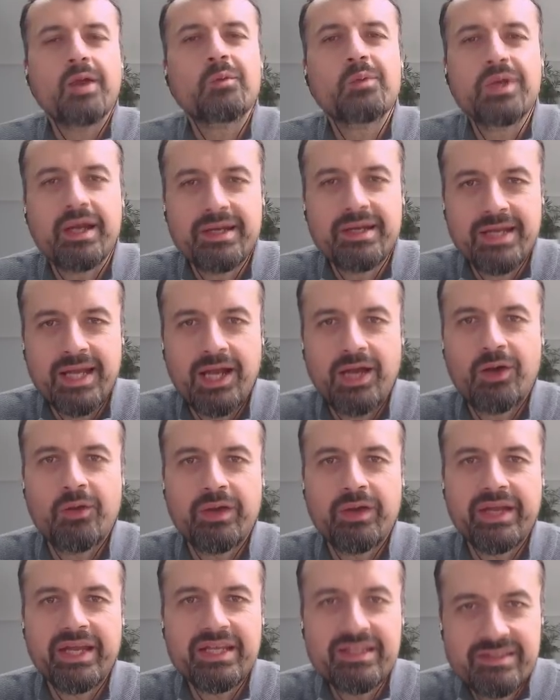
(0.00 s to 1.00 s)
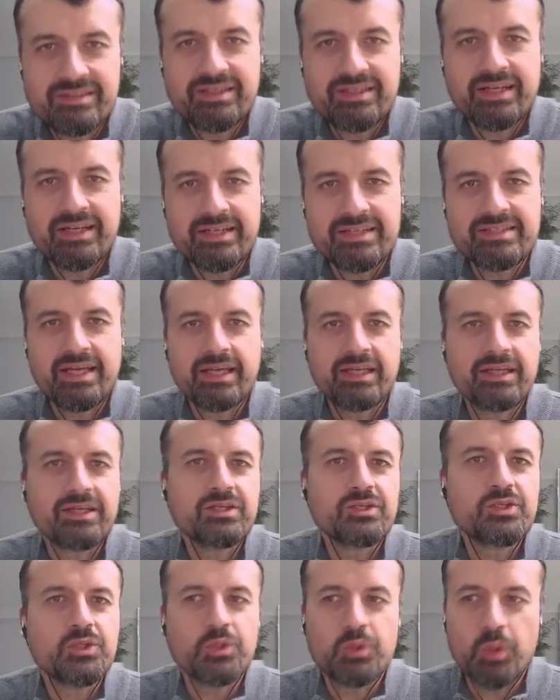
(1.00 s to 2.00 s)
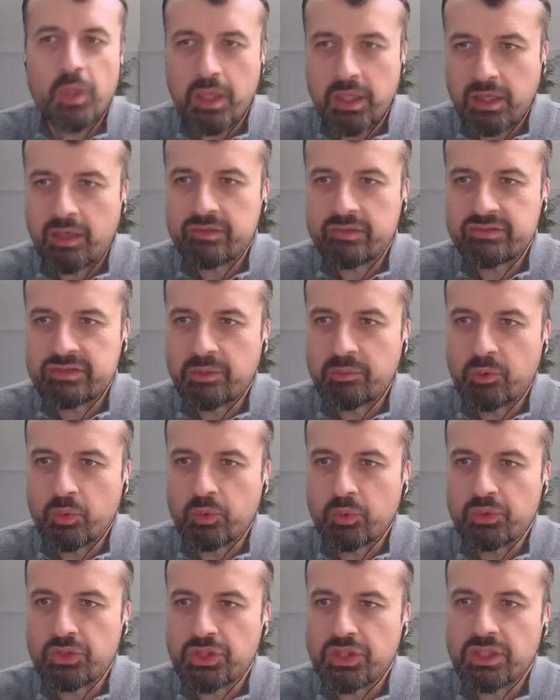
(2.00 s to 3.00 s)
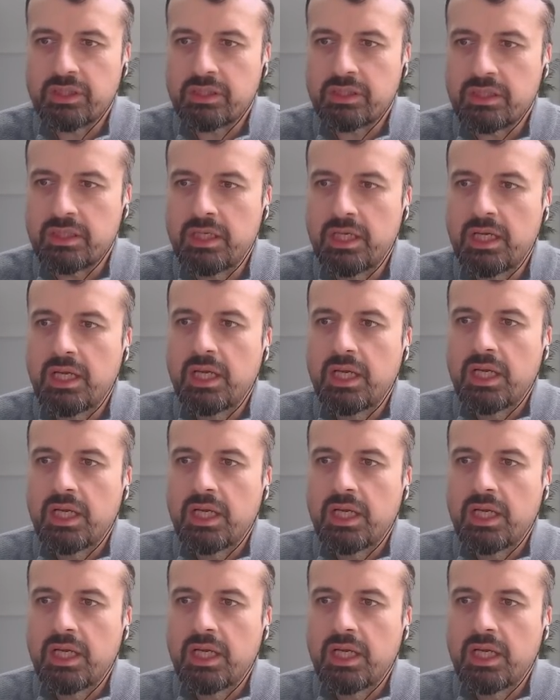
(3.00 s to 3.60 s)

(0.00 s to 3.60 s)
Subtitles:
and we are now instantly taken to a custom launcher